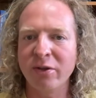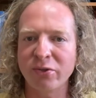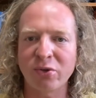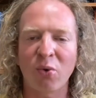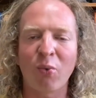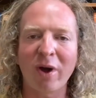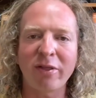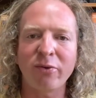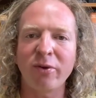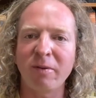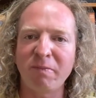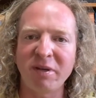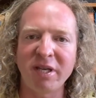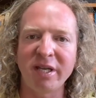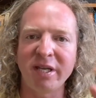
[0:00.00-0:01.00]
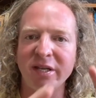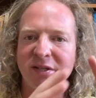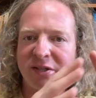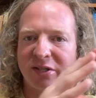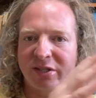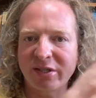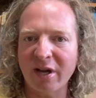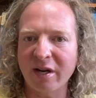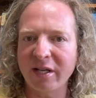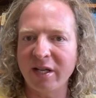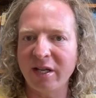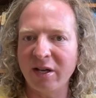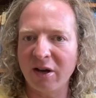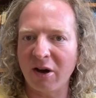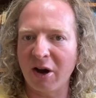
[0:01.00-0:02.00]
So whether it be
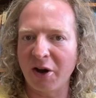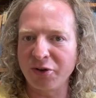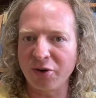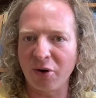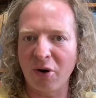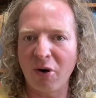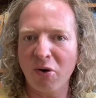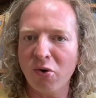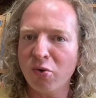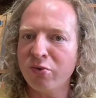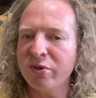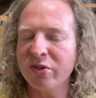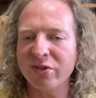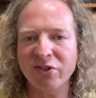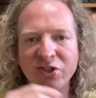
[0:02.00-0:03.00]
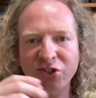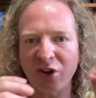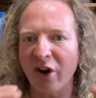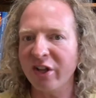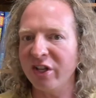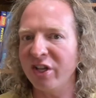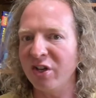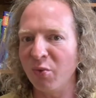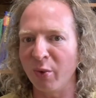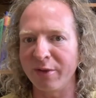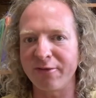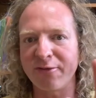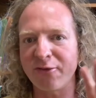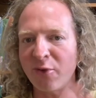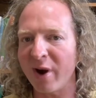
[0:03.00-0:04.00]
studying on your own, studying
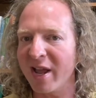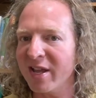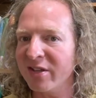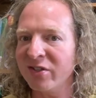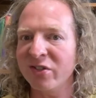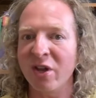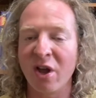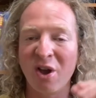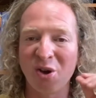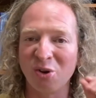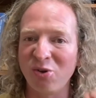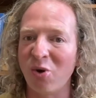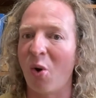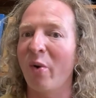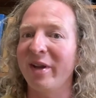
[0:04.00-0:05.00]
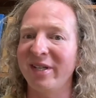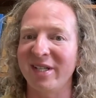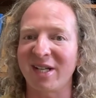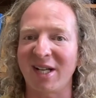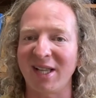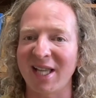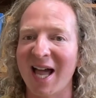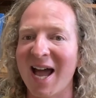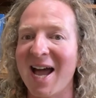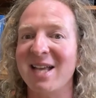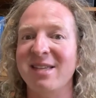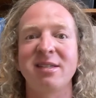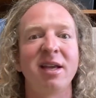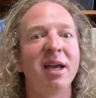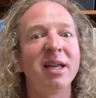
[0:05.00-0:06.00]
with friends, going to
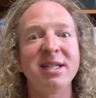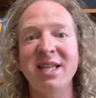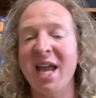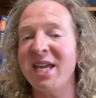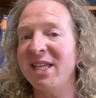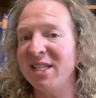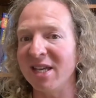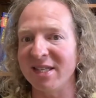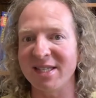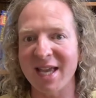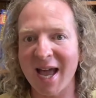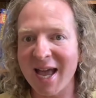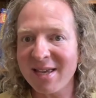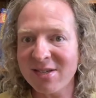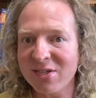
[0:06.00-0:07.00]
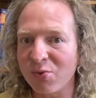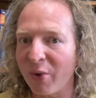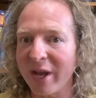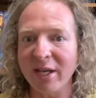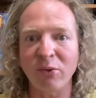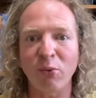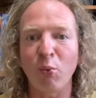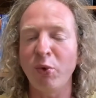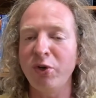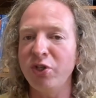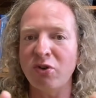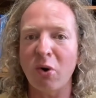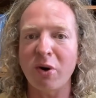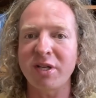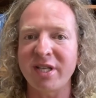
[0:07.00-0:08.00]
class, taking a test, right? When
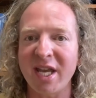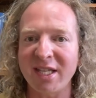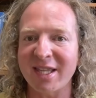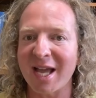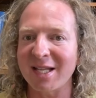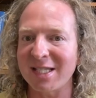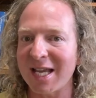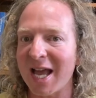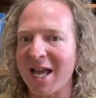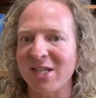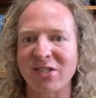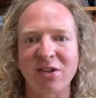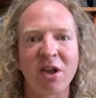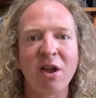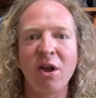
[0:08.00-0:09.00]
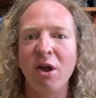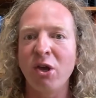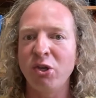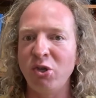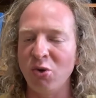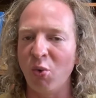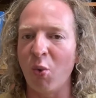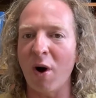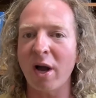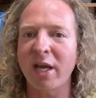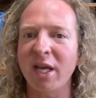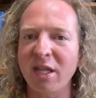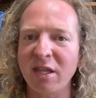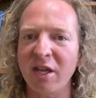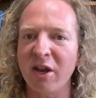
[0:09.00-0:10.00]
you go to take that test, you
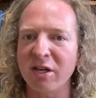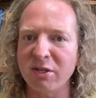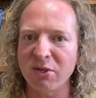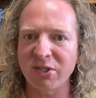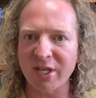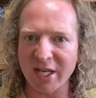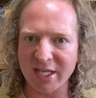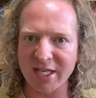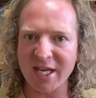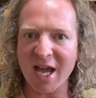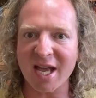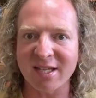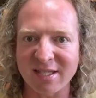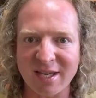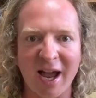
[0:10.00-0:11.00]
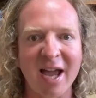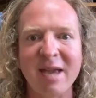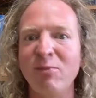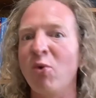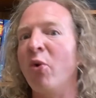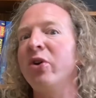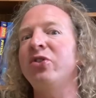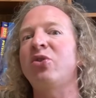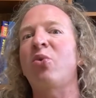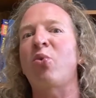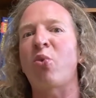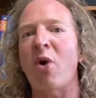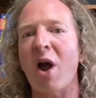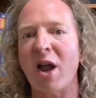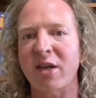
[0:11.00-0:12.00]
walk in there and you say, yes, I am going to
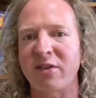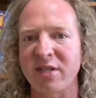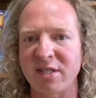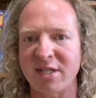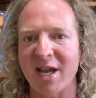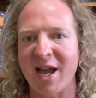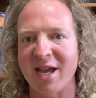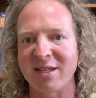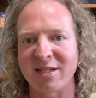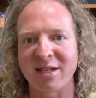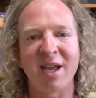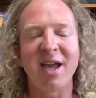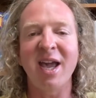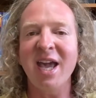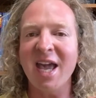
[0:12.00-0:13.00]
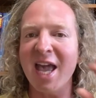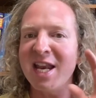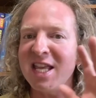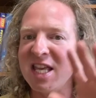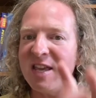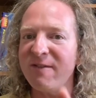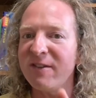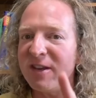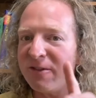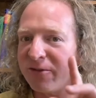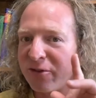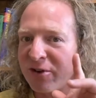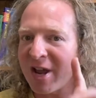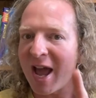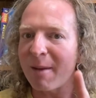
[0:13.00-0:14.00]
rock this test. And even
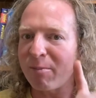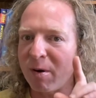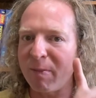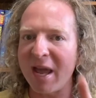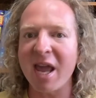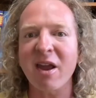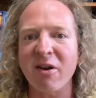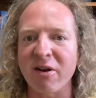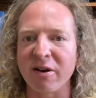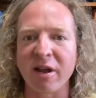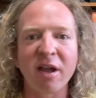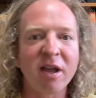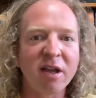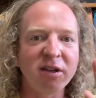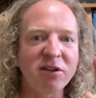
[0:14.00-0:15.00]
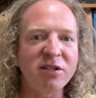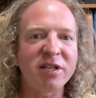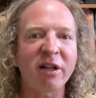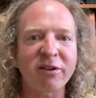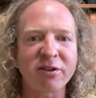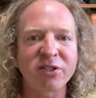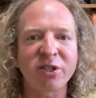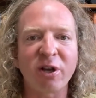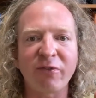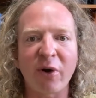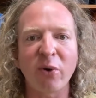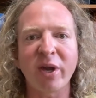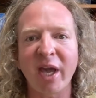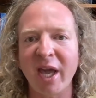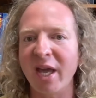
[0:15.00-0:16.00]
if you're not prepared, you tell yourself,
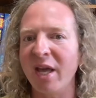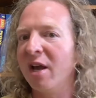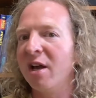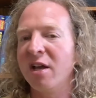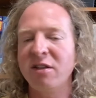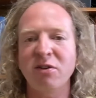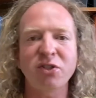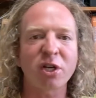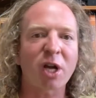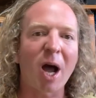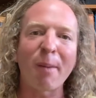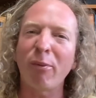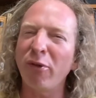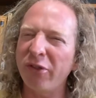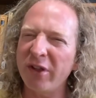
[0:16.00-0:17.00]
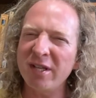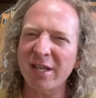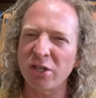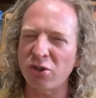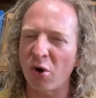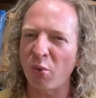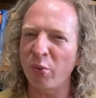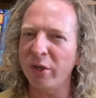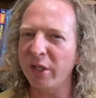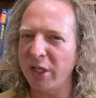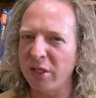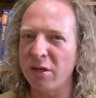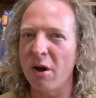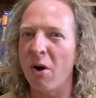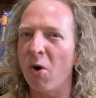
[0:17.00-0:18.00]
okay, there's a couple things I don't
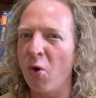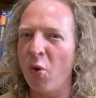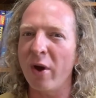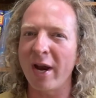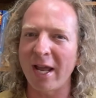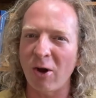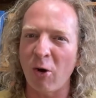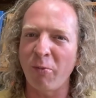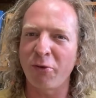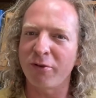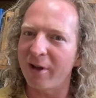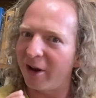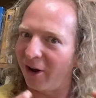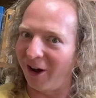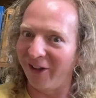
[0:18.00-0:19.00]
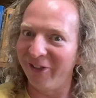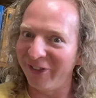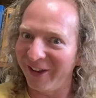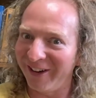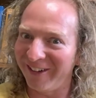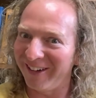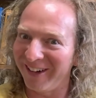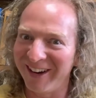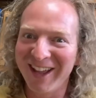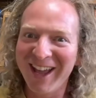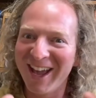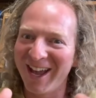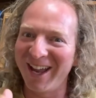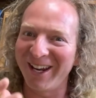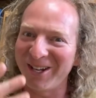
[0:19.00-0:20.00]
really know, and I hope they're not on there.
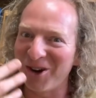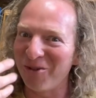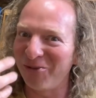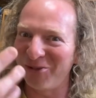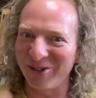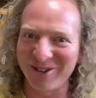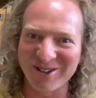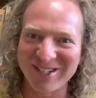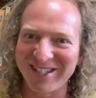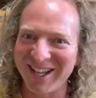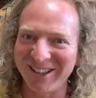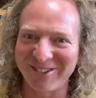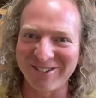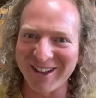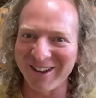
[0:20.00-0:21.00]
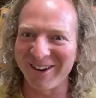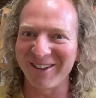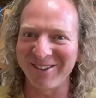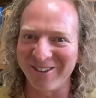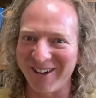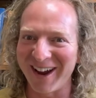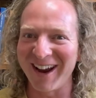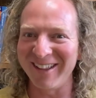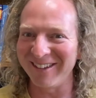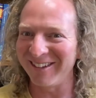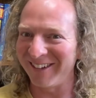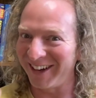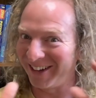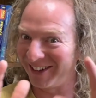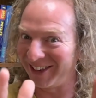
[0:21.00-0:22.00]
I hope for your sake they're not on there
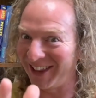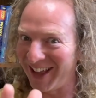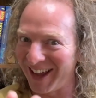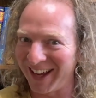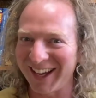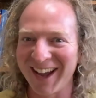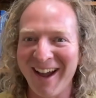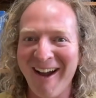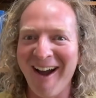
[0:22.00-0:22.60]
either, right? Good luck.